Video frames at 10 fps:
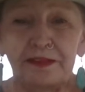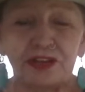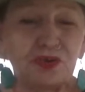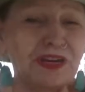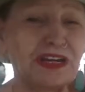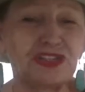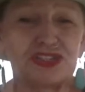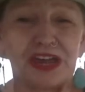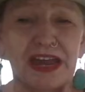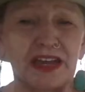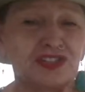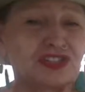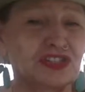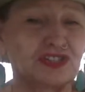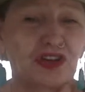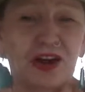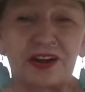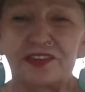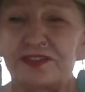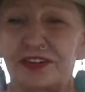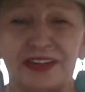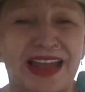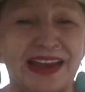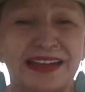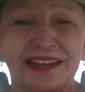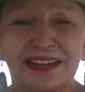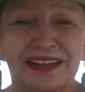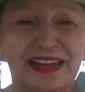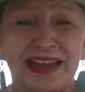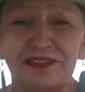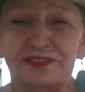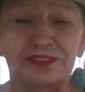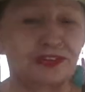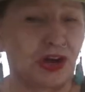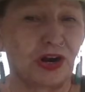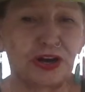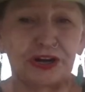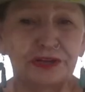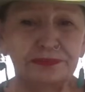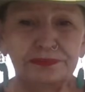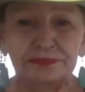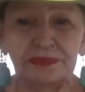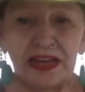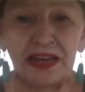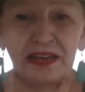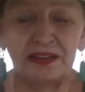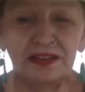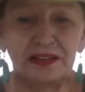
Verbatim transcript: Don't exchange the dark for light and light for dark, okay?